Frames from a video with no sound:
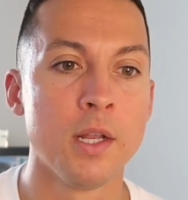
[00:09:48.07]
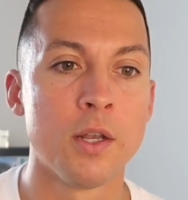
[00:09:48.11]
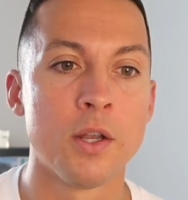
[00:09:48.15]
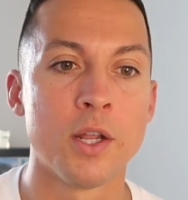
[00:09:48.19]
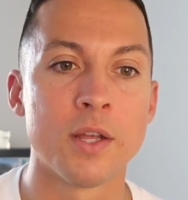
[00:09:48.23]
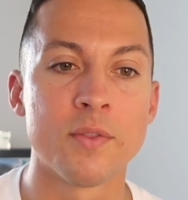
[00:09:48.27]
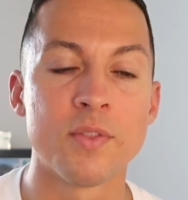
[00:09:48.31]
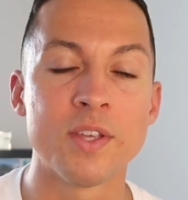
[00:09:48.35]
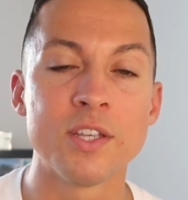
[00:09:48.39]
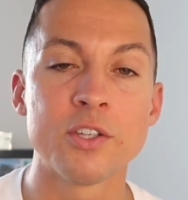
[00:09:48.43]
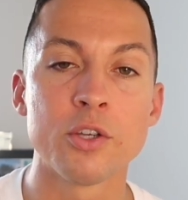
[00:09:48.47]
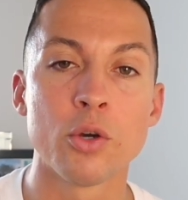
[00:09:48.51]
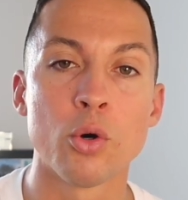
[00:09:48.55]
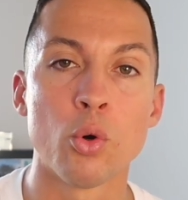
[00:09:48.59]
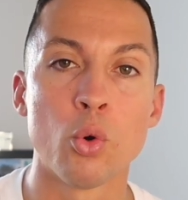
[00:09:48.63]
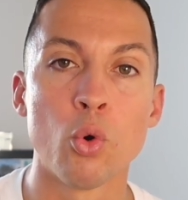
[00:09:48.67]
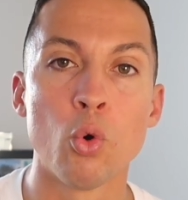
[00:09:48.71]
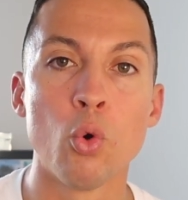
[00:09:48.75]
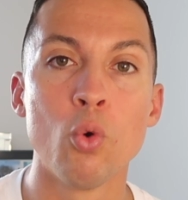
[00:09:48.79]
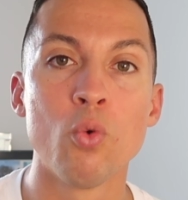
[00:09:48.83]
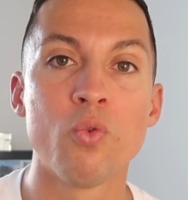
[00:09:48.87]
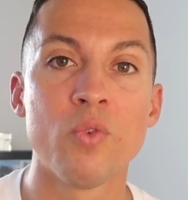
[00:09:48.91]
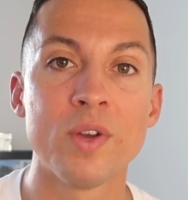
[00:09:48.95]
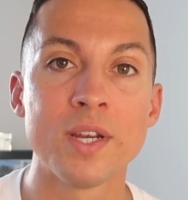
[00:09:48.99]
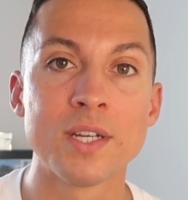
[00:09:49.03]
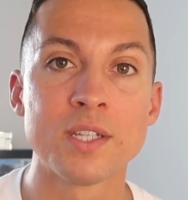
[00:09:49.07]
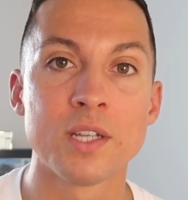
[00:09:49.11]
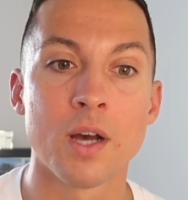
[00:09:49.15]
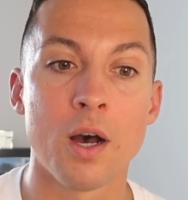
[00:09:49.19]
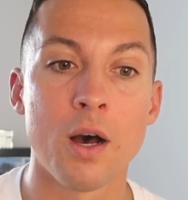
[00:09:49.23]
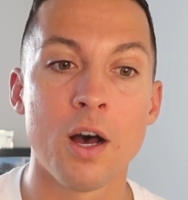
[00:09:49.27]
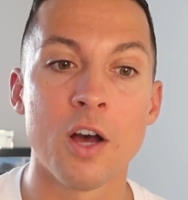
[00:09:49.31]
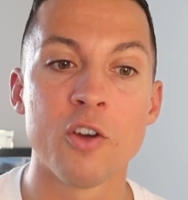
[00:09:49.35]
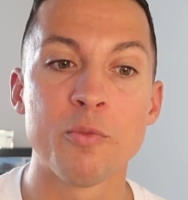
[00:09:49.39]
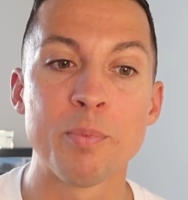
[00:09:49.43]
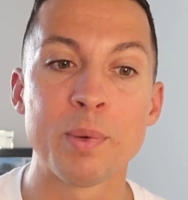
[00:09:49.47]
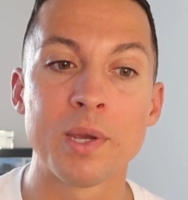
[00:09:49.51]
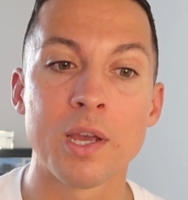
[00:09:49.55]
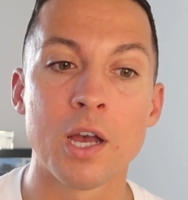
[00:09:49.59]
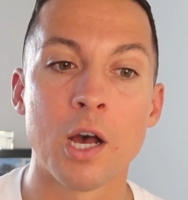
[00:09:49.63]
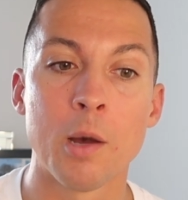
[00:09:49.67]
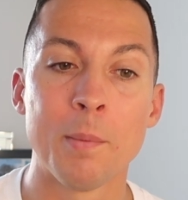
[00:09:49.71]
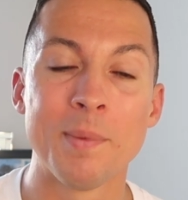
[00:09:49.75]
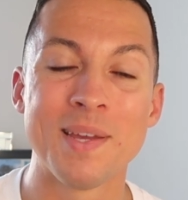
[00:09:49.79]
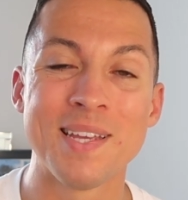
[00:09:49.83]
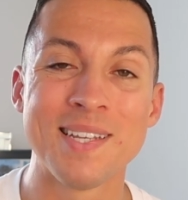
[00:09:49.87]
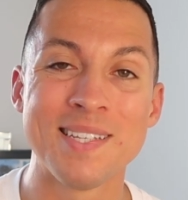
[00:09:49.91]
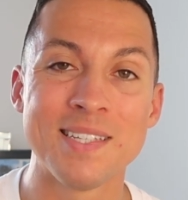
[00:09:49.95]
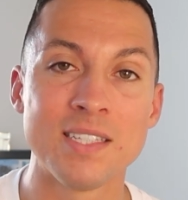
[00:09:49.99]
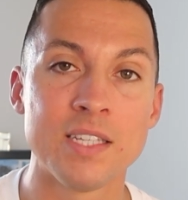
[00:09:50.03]
Like these are all things that I've
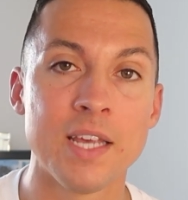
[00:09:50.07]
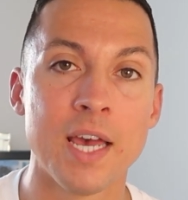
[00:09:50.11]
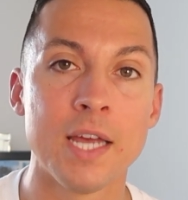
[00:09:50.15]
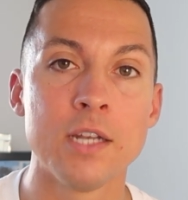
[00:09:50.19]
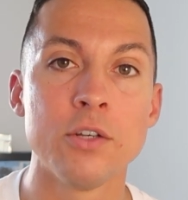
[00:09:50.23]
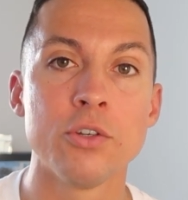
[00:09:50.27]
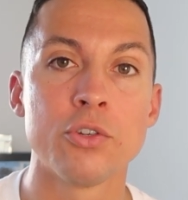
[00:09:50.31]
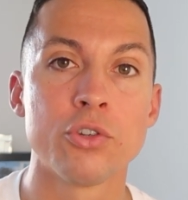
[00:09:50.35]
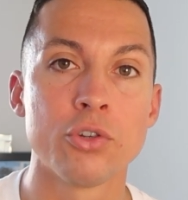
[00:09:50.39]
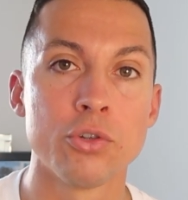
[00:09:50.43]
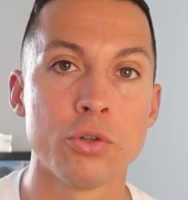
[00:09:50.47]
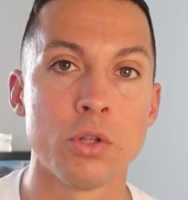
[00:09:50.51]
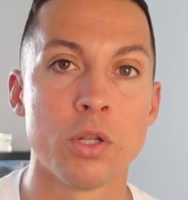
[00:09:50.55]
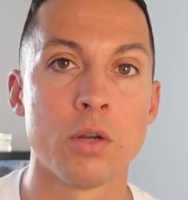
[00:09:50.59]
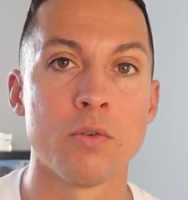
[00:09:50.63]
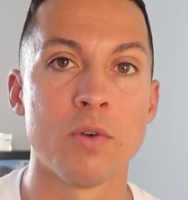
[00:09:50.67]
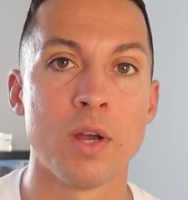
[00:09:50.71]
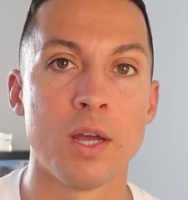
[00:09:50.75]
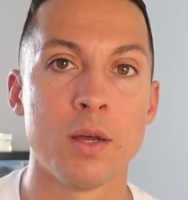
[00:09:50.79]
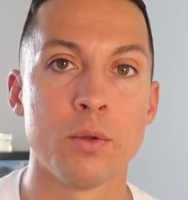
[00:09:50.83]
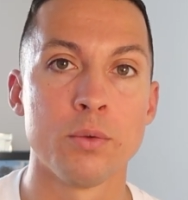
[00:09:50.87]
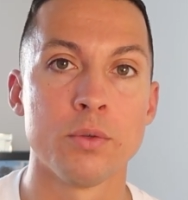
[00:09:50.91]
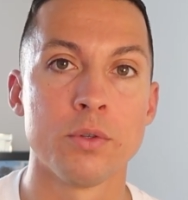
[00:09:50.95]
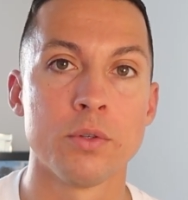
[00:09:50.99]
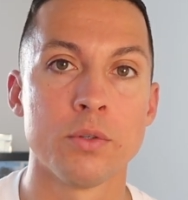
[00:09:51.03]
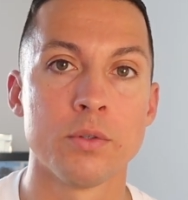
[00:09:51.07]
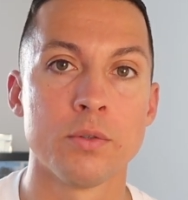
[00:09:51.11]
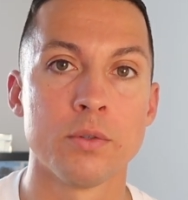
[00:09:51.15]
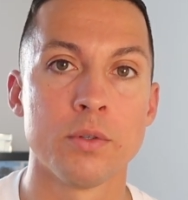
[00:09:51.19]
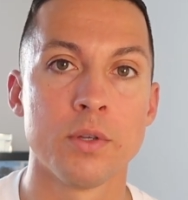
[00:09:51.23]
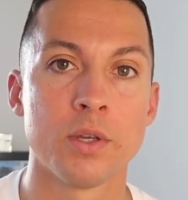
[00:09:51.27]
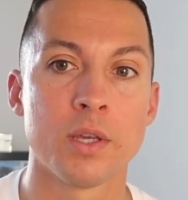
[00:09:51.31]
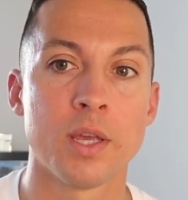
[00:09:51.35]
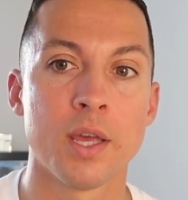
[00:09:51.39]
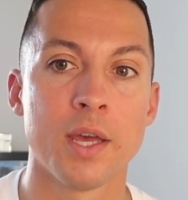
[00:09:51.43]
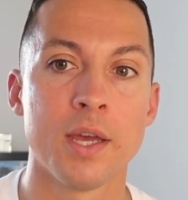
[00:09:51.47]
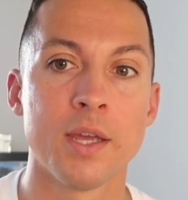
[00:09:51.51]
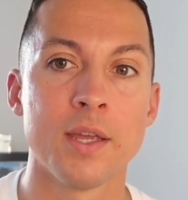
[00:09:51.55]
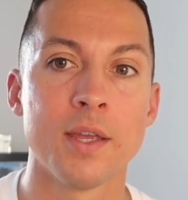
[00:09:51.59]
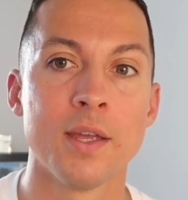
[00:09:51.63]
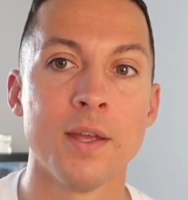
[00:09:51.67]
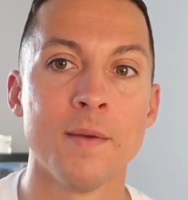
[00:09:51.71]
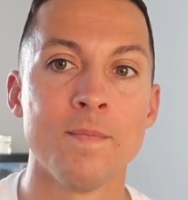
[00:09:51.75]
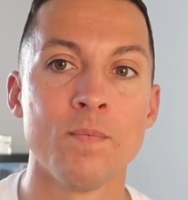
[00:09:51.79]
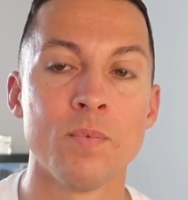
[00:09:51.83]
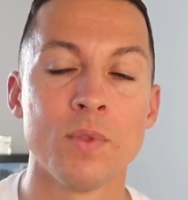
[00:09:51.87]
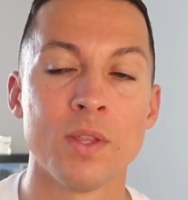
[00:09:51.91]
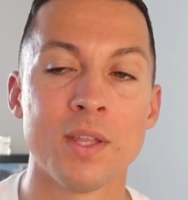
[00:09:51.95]
become intentional around, okay?